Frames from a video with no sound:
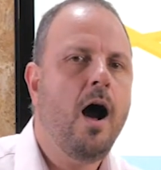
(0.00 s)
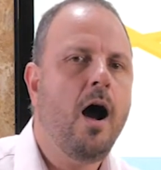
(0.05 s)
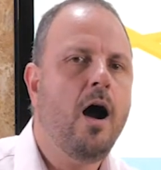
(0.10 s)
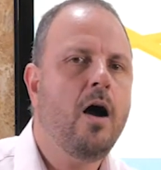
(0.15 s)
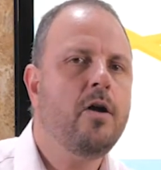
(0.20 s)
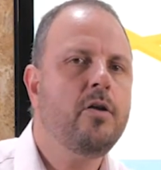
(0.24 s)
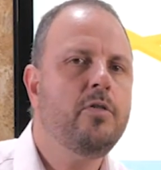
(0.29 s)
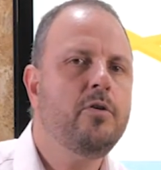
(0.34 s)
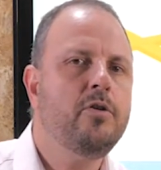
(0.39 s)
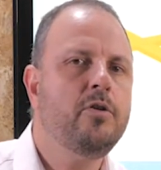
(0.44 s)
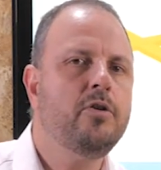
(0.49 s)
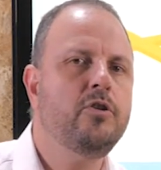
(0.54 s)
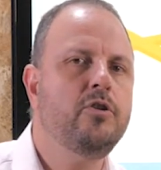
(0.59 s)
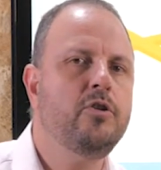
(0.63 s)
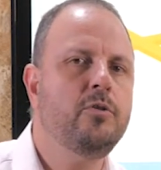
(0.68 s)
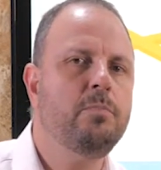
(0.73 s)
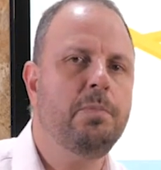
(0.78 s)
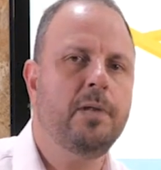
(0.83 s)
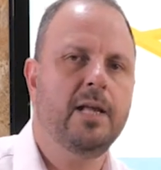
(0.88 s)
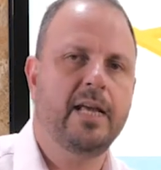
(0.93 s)
Are there
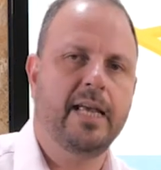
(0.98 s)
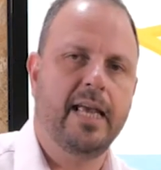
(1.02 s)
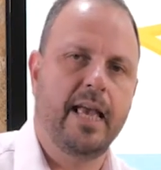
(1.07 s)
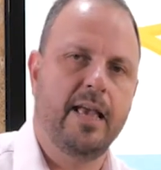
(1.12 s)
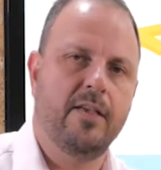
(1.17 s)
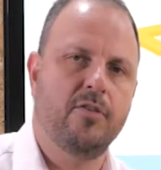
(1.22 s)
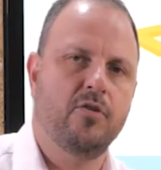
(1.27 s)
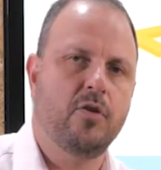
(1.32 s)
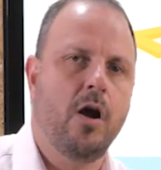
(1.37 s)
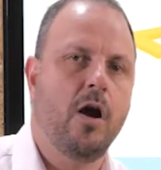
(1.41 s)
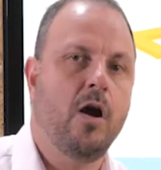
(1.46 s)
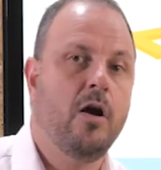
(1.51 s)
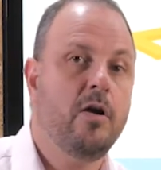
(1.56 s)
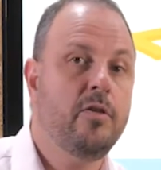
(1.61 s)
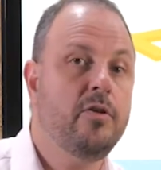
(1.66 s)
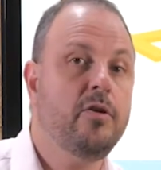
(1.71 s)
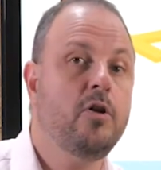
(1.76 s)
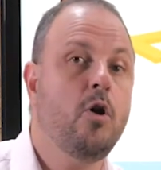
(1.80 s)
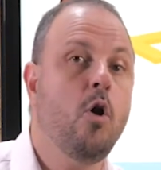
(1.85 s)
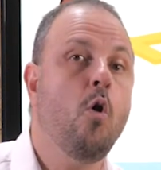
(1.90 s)
duplicates?
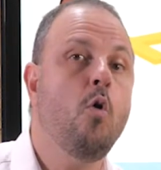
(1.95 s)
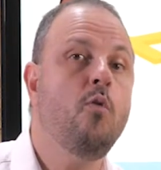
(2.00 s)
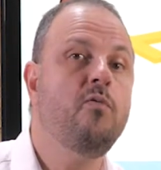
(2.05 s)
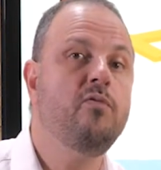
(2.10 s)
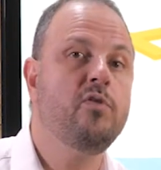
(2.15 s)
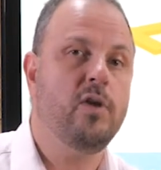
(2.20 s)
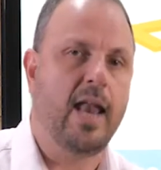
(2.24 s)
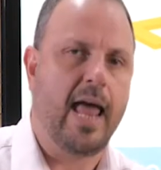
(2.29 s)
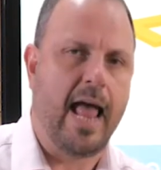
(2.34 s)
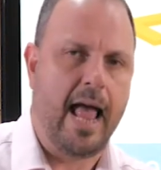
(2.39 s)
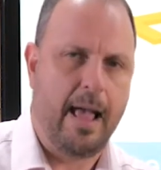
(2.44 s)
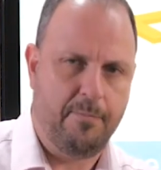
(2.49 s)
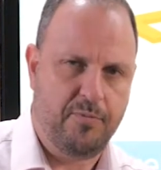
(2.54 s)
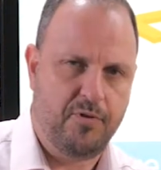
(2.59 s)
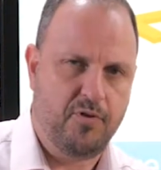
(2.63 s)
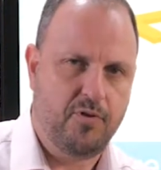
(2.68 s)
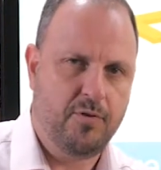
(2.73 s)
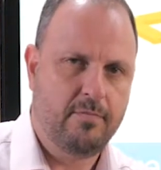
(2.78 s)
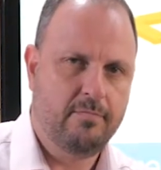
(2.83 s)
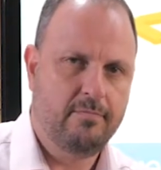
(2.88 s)
Are there
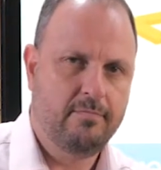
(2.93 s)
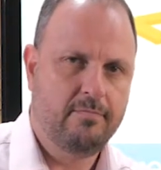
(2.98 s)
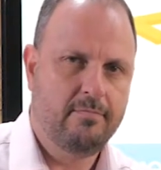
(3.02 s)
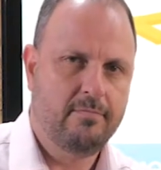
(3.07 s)
overlaps?